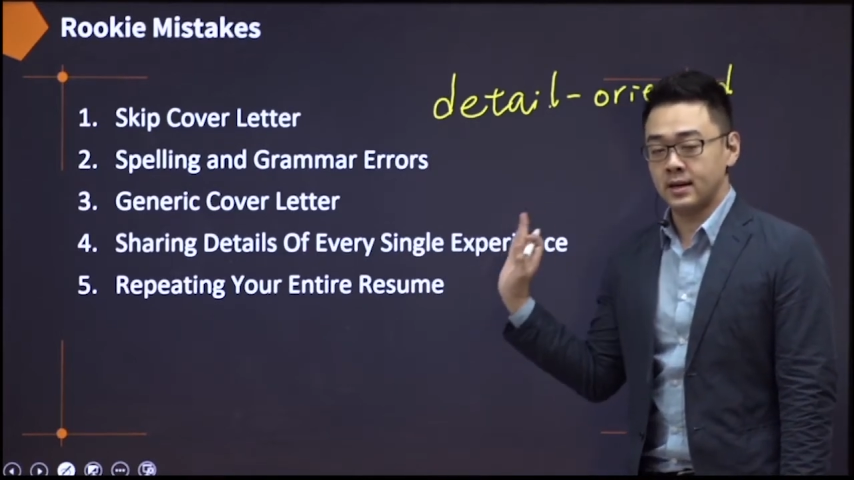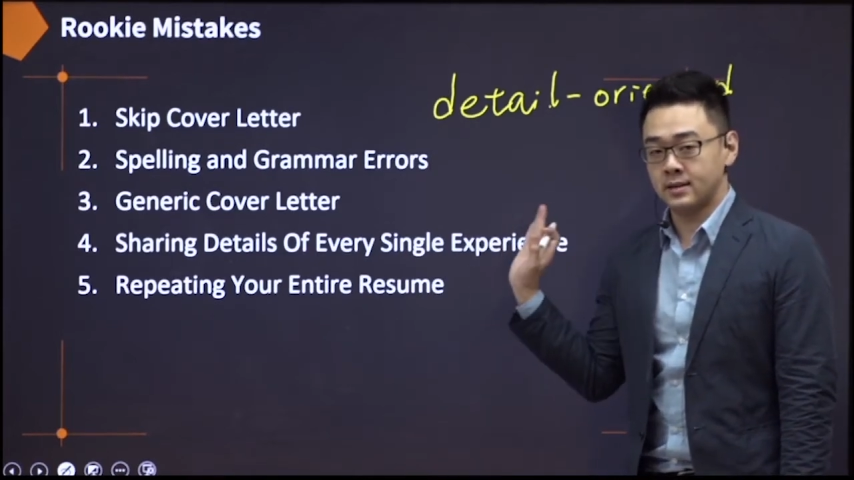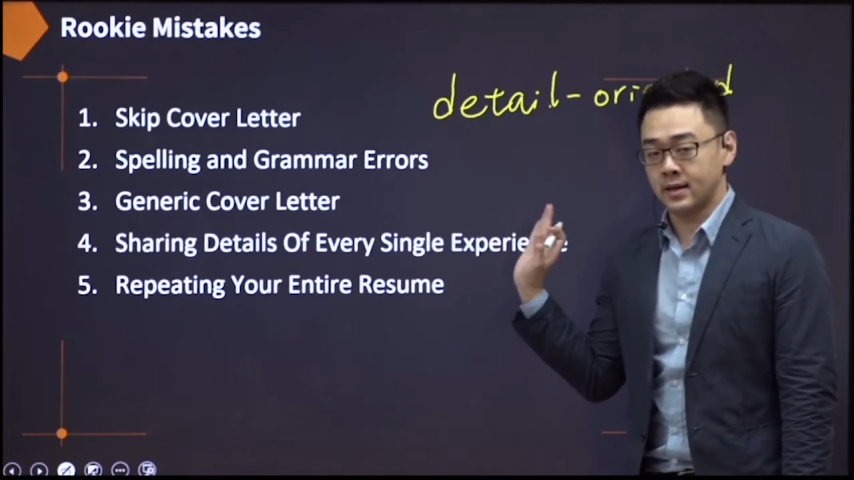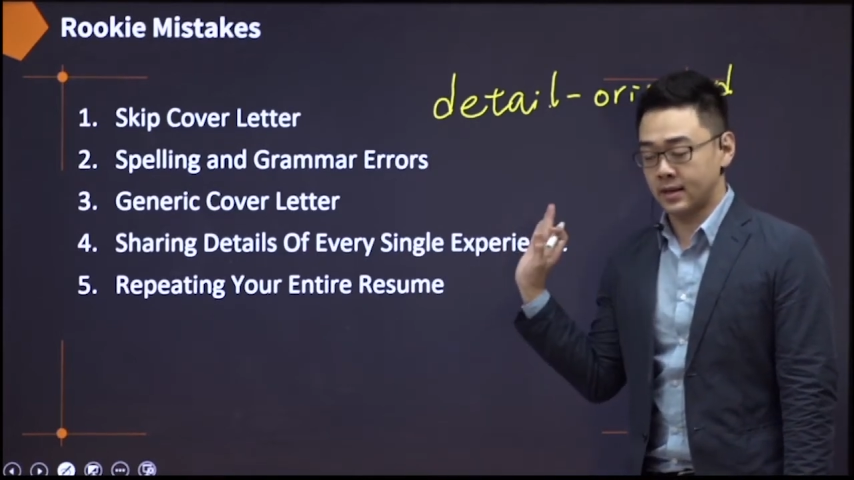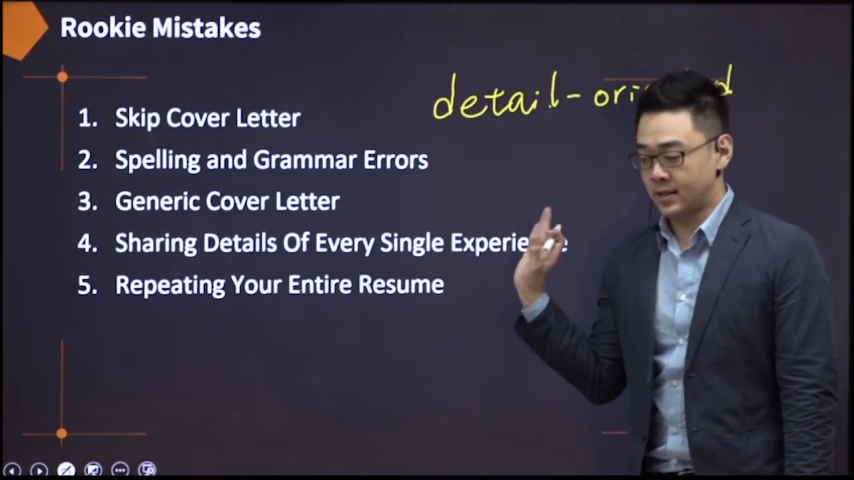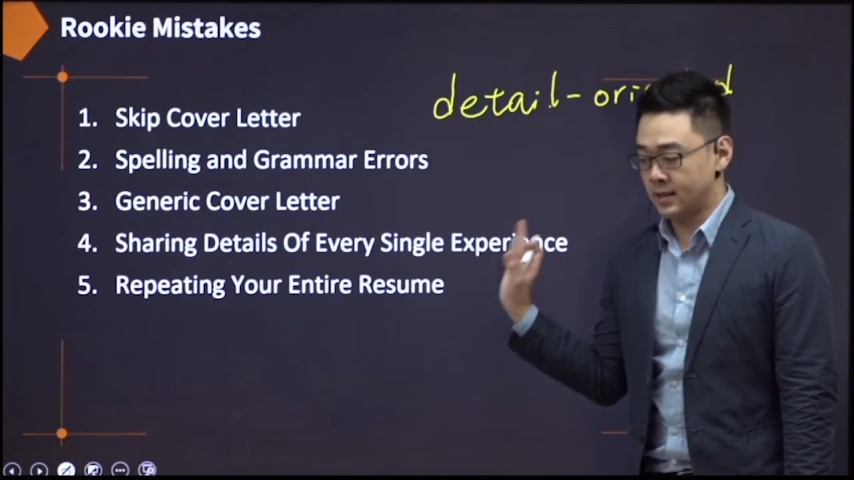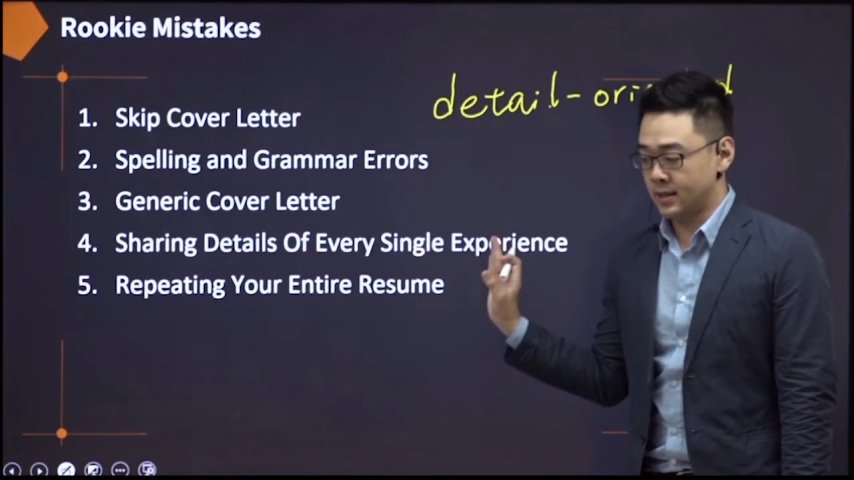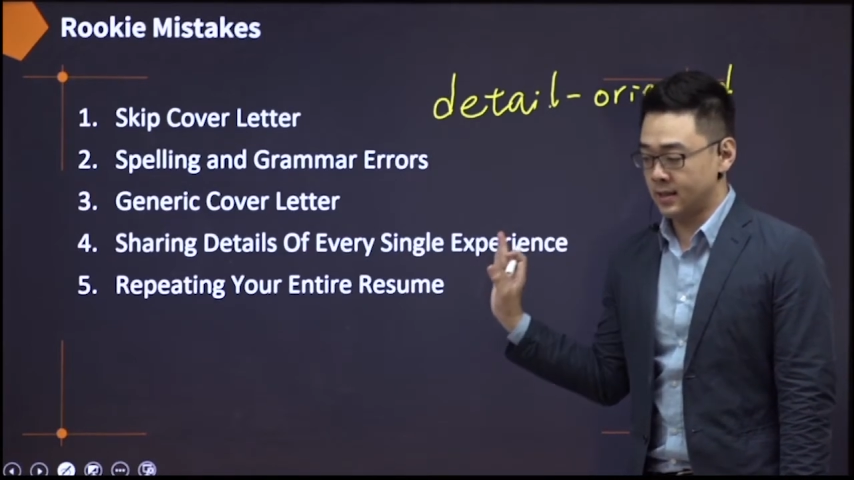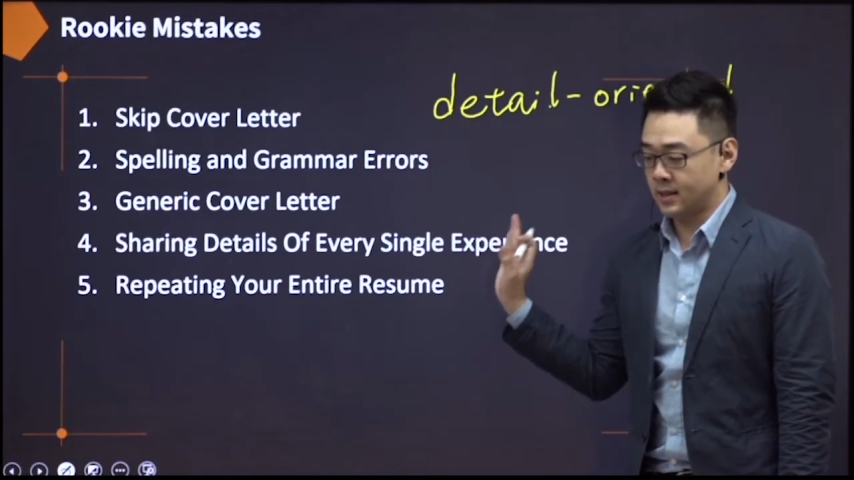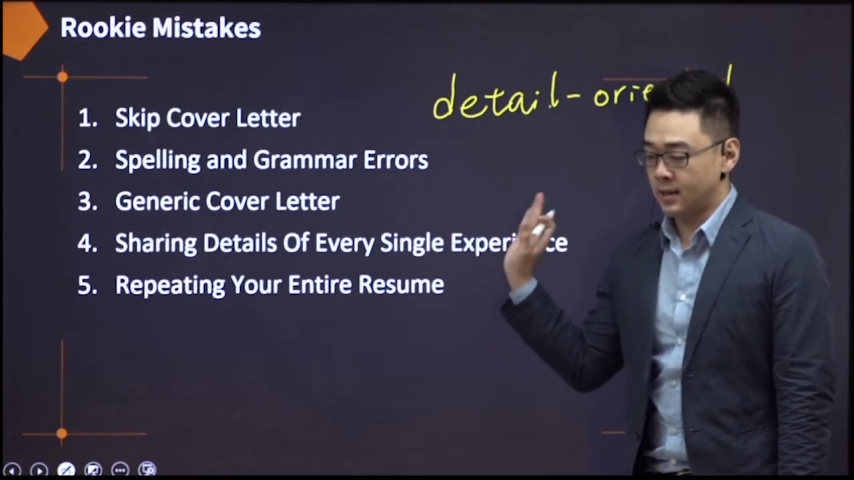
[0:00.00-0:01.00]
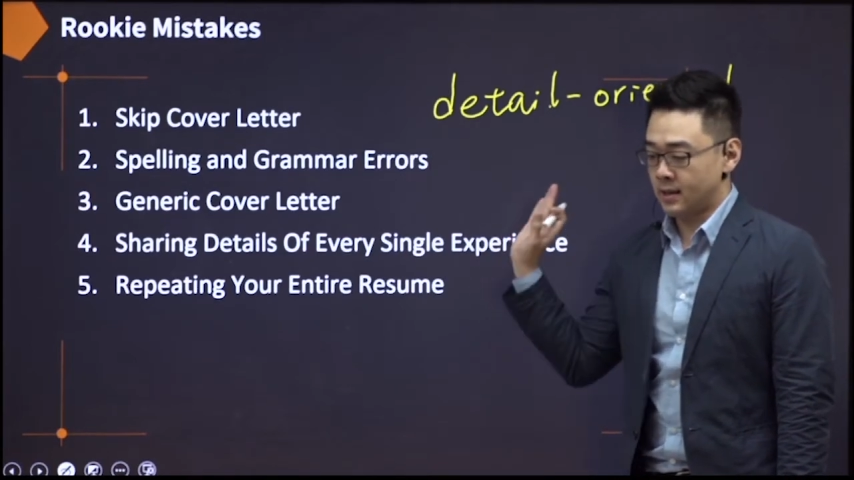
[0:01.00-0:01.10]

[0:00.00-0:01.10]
the key